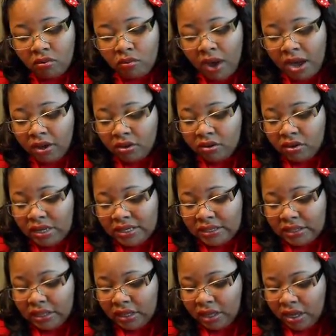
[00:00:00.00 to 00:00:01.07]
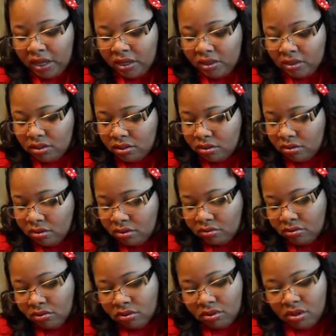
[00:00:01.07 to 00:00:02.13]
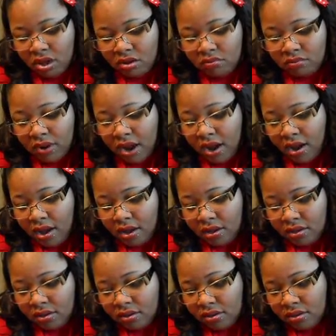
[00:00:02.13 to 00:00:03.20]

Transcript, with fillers: whiter instantly. Alright.